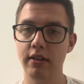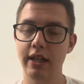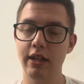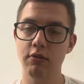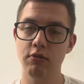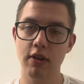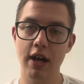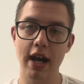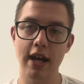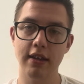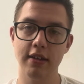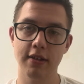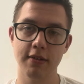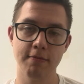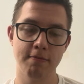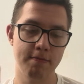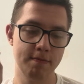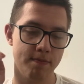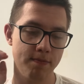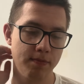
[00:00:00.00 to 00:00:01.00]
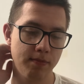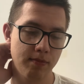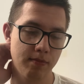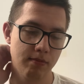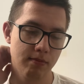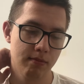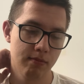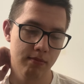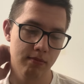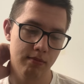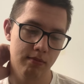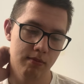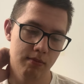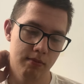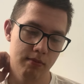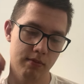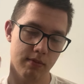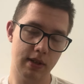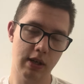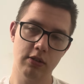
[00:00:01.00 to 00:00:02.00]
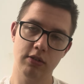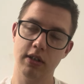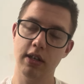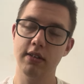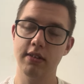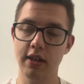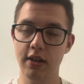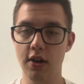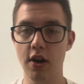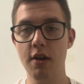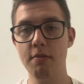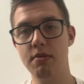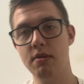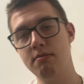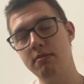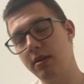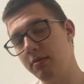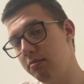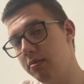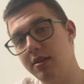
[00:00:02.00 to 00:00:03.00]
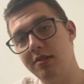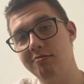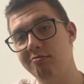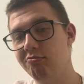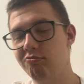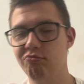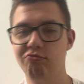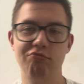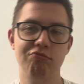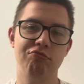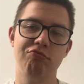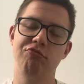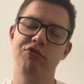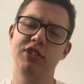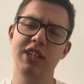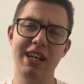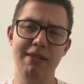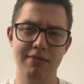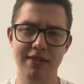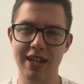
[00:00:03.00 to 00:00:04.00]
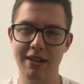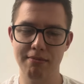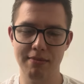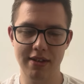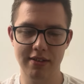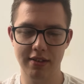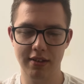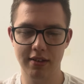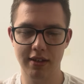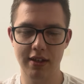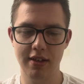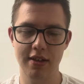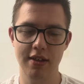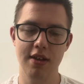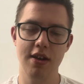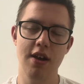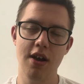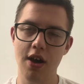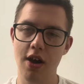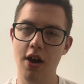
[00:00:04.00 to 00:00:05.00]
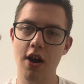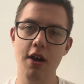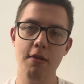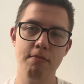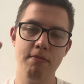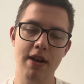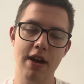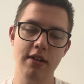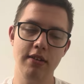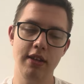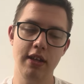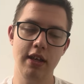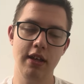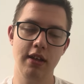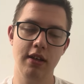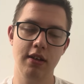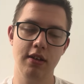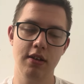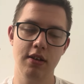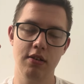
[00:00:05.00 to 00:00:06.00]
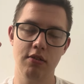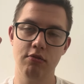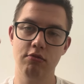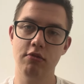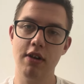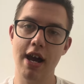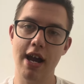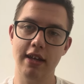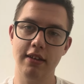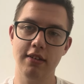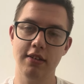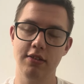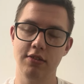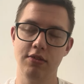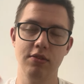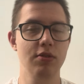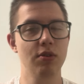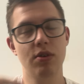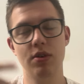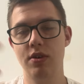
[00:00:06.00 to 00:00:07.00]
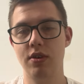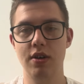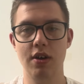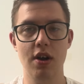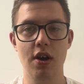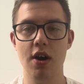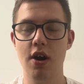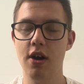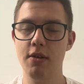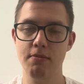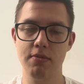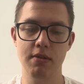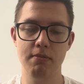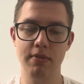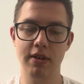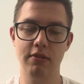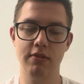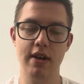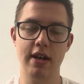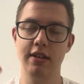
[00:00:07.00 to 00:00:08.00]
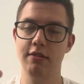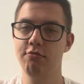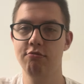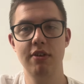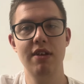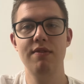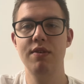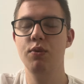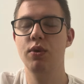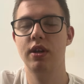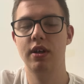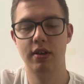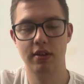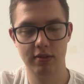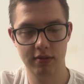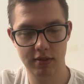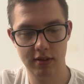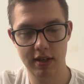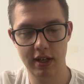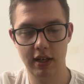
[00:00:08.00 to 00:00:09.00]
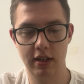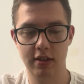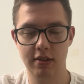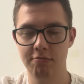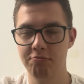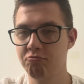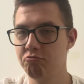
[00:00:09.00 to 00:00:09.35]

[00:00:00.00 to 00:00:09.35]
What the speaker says: ride. I was gonna say heart-pumping, but same thing basically. Heart-pounding ride or heart-pumping ride, whatever you want to like,